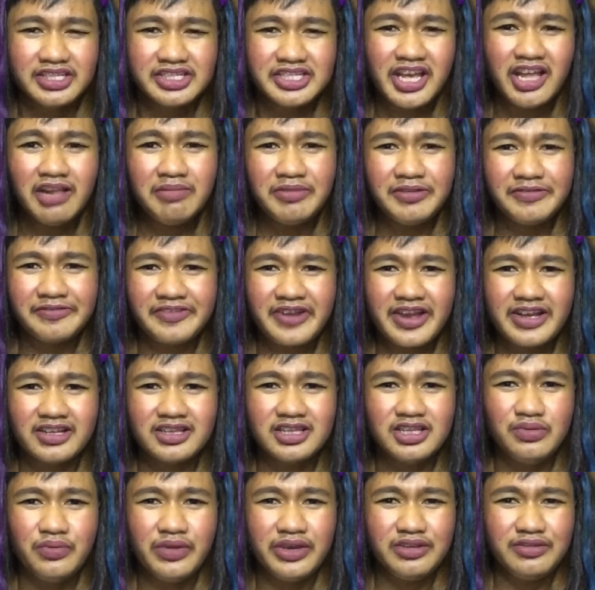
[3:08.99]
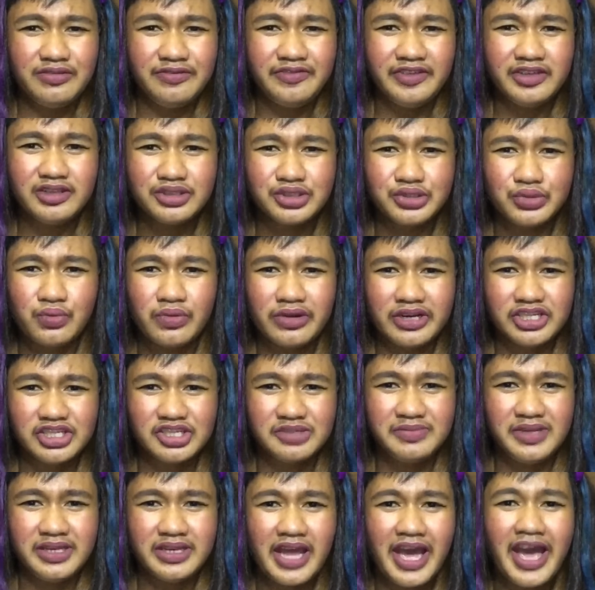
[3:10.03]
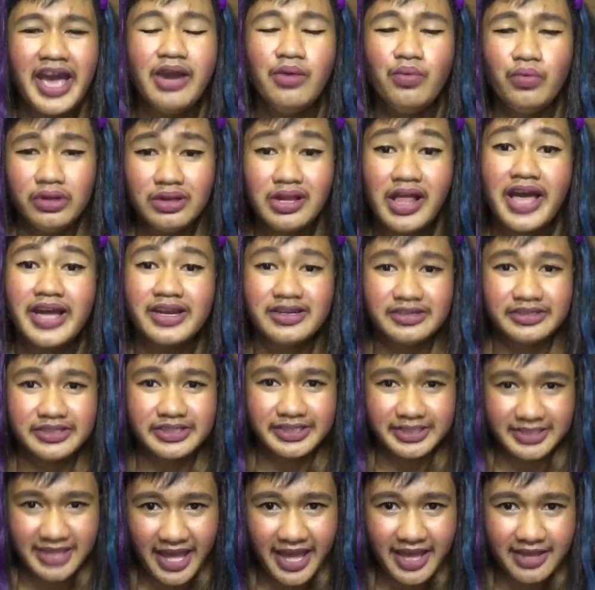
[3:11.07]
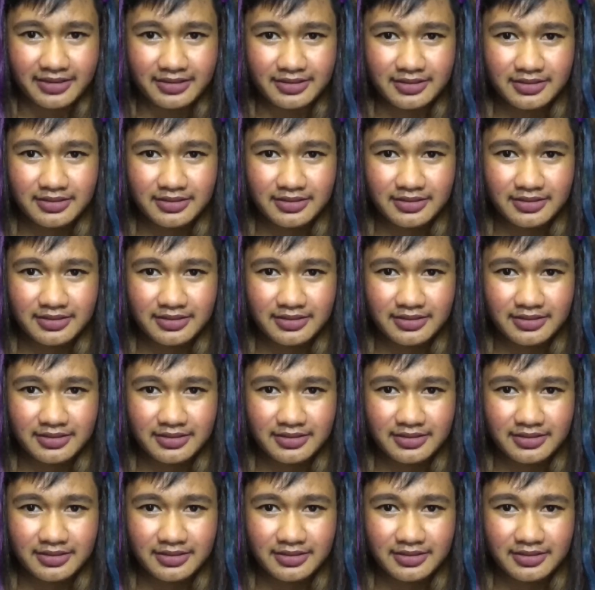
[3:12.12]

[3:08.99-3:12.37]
Tell me frankly what you feel towards me and I will understand.